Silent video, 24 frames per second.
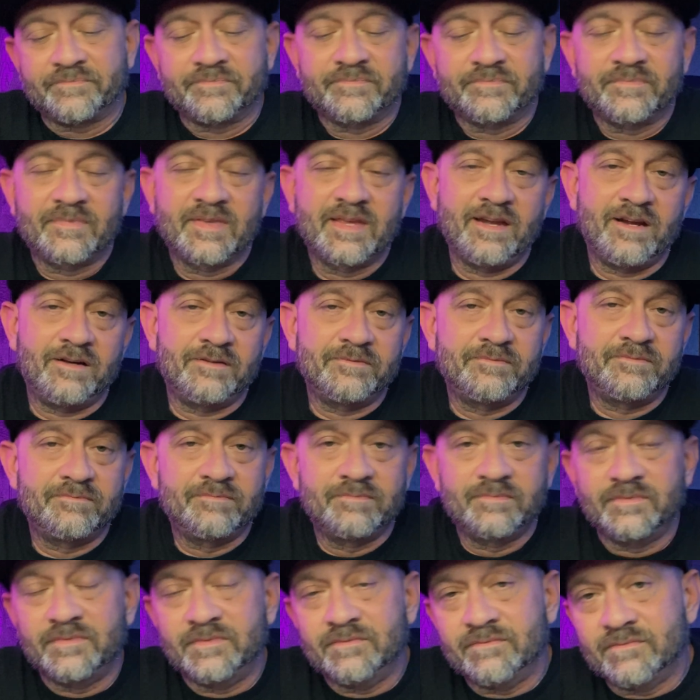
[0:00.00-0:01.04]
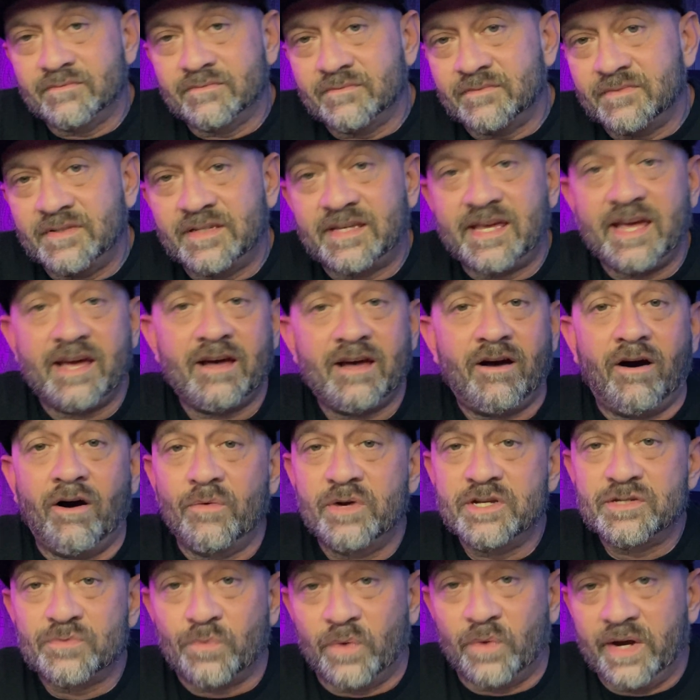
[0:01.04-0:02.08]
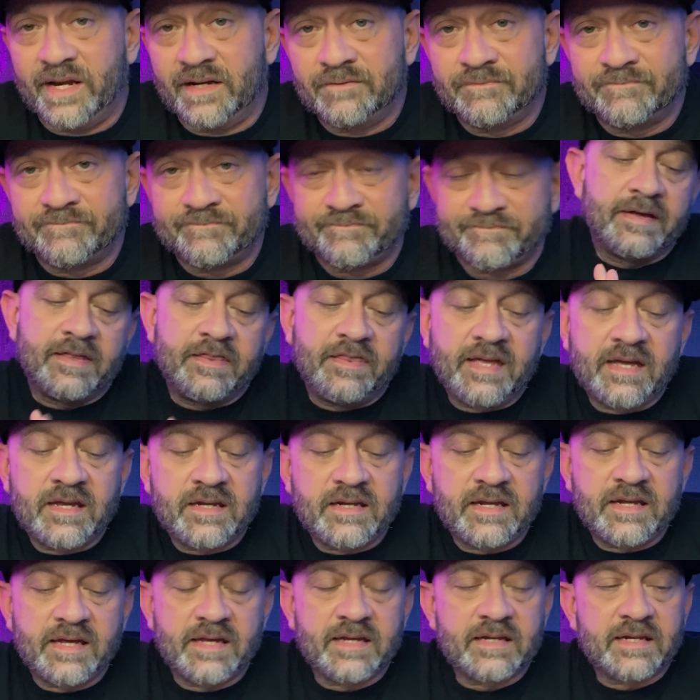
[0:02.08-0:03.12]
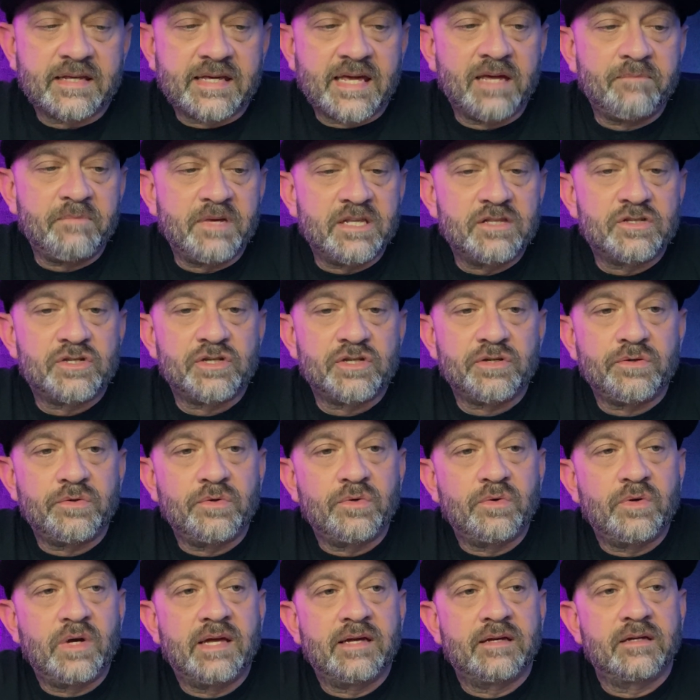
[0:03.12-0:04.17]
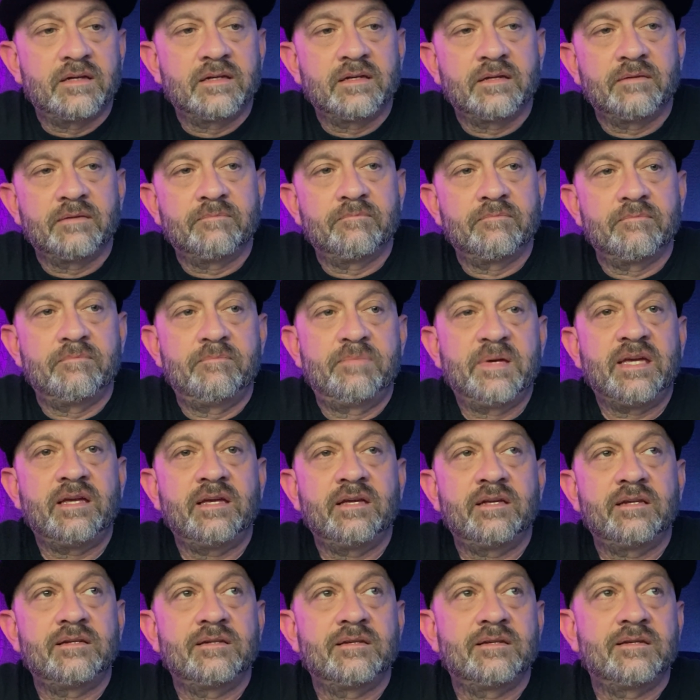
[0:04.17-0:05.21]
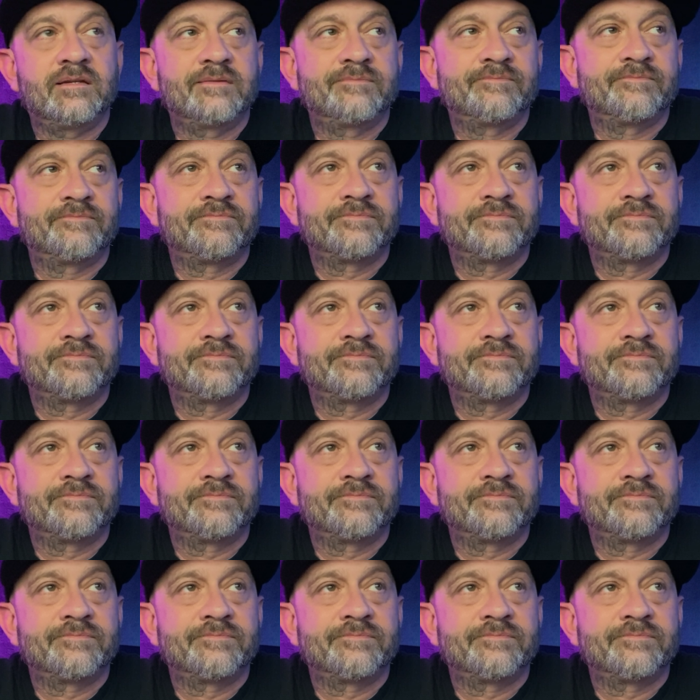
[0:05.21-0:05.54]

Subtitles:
you know, you can't always win. Then it came into being